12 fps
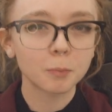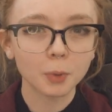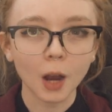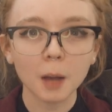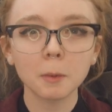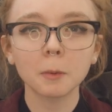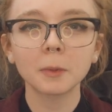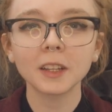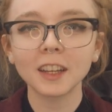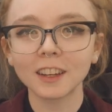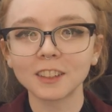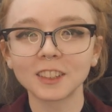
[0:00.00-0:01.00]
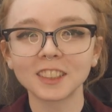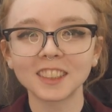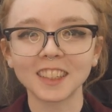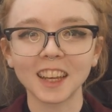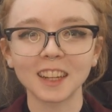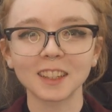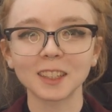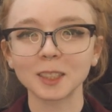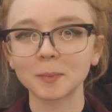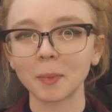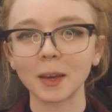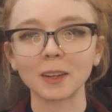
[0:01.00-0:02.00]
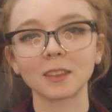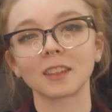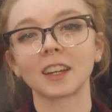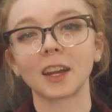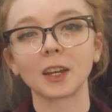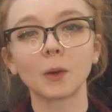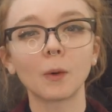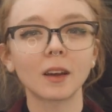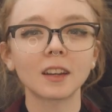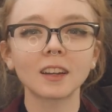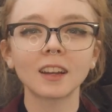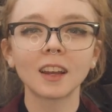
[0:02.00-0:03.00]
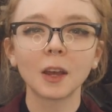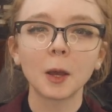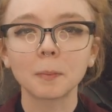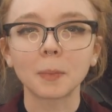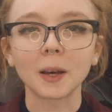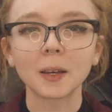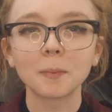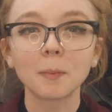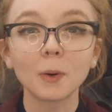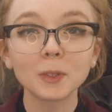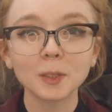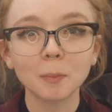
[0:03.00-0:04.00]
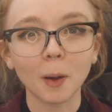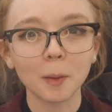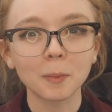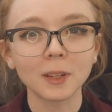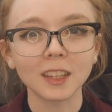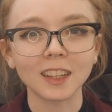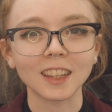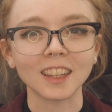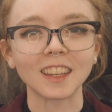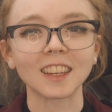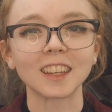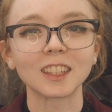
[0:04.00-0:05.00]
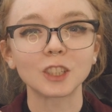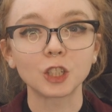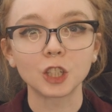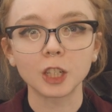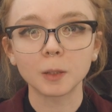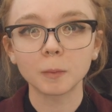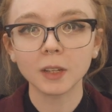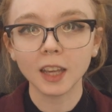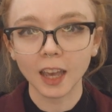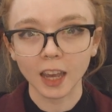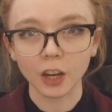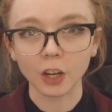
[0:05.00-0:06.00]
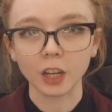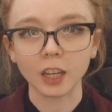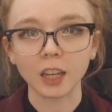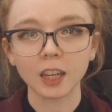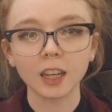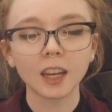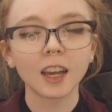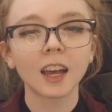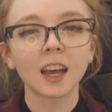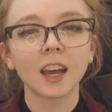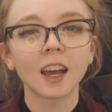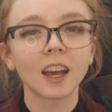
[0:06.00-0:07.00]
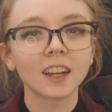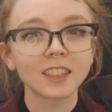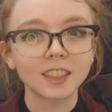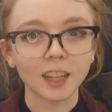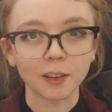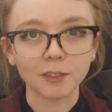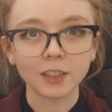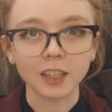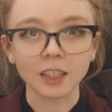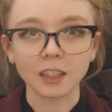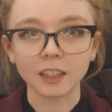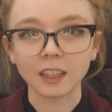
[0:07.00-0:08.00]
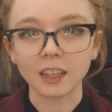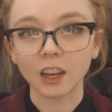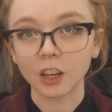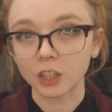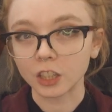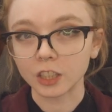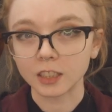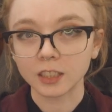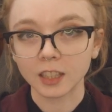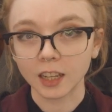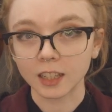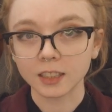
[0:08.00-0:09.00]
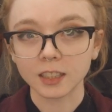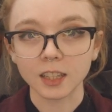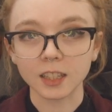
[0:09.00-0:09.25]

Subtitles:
probably understand this better than anyone, but most publicly, Jim Carrey definitely understands